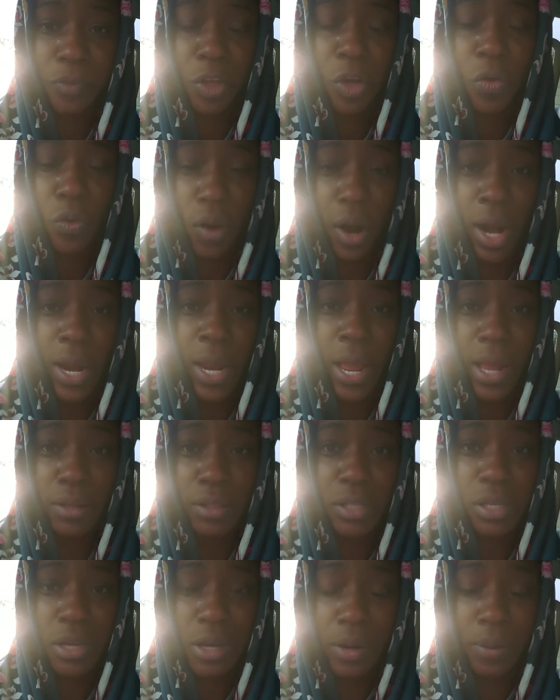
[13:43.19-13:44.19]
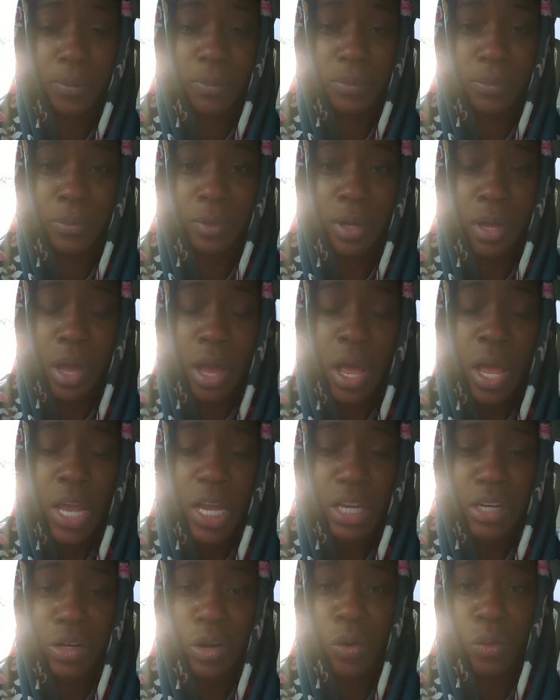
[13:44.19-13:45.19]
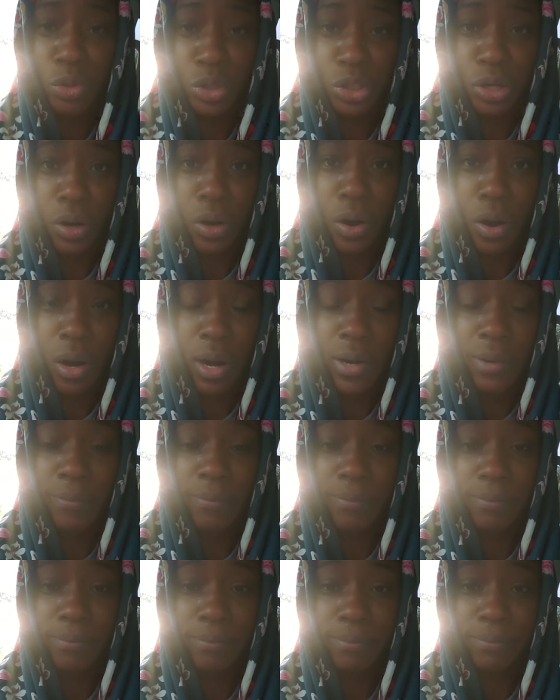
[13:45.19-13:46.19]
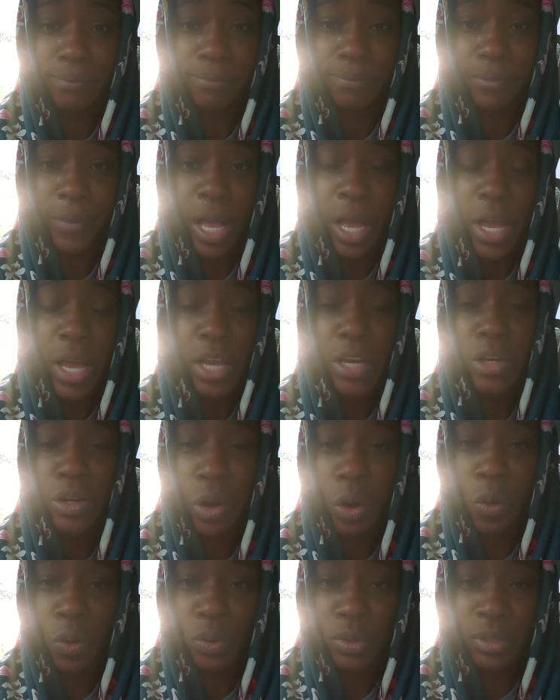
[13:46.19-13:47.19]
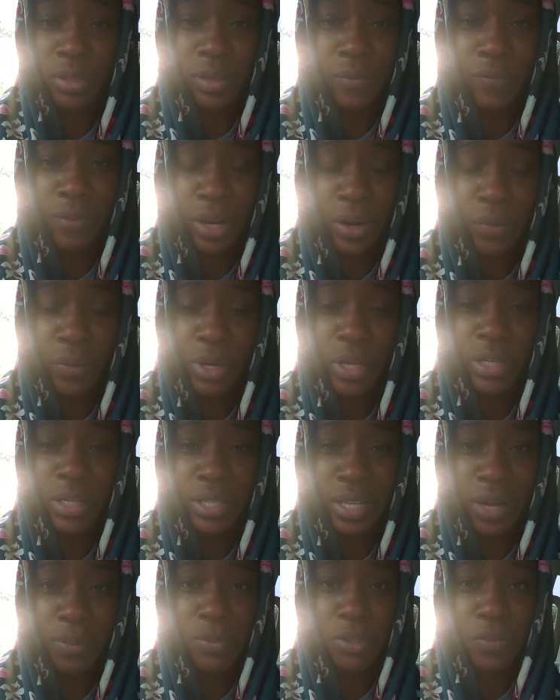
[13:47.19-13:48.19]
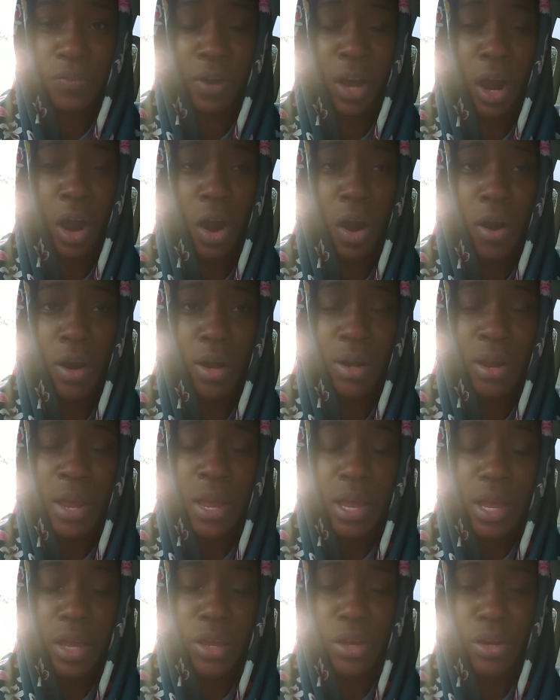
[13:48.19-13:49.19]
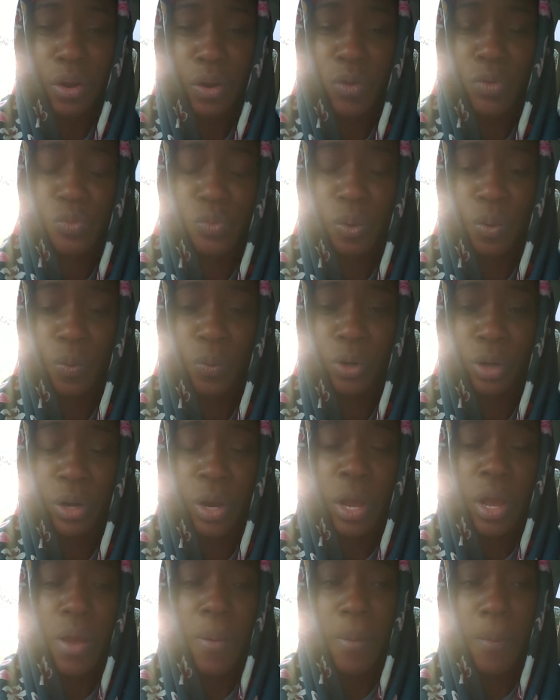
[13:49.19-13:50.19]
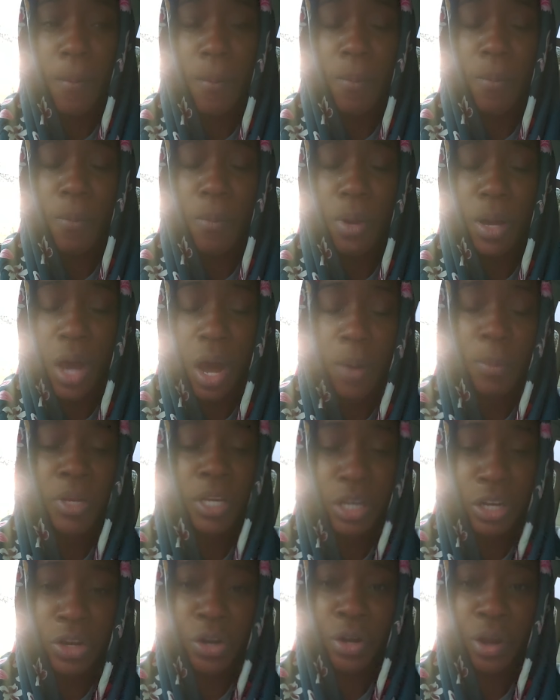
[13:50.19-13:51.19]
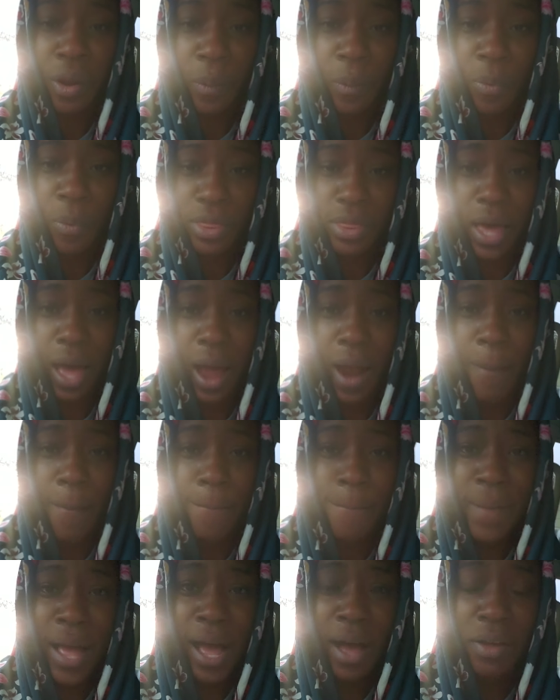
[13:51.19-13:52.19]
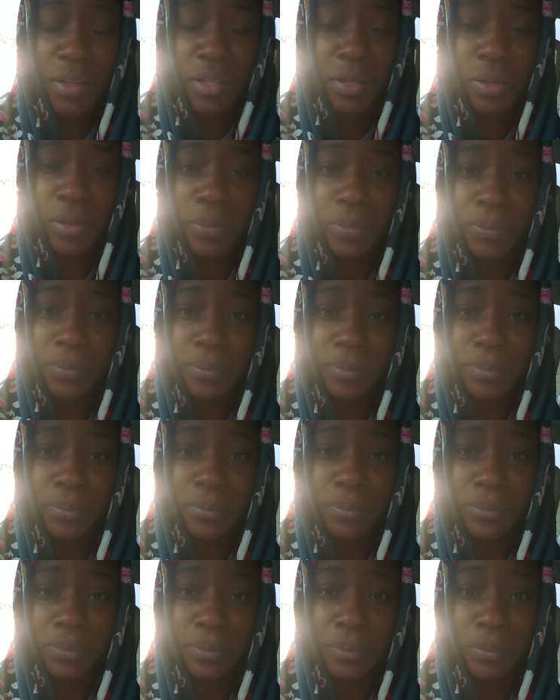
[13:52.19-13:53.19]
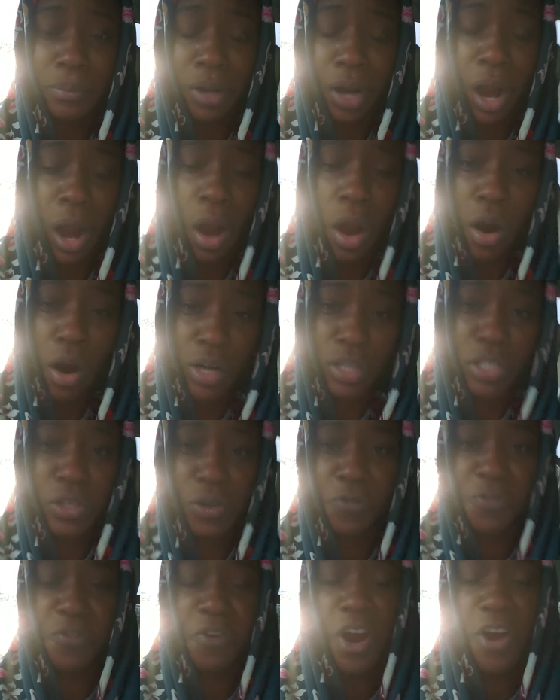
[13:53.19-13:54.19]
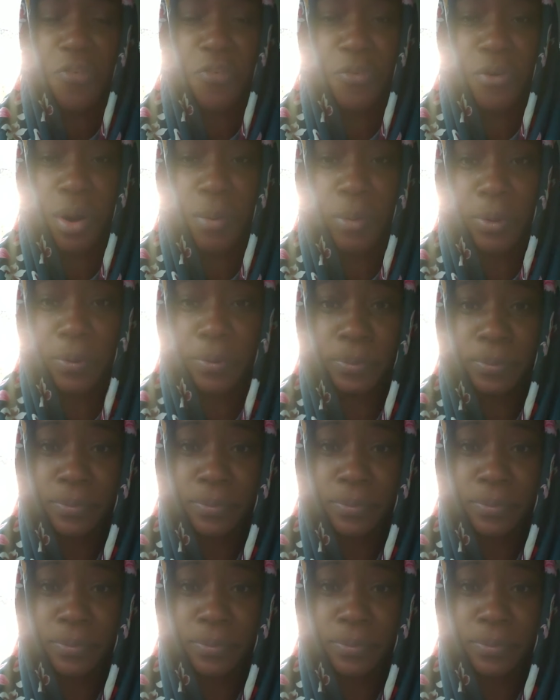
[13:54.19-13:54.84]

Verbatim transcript: Cry out to him. He knows your heart. He knows the very depths of our heart. He knows when we're coming near him with our mouth, but our hearts are far from him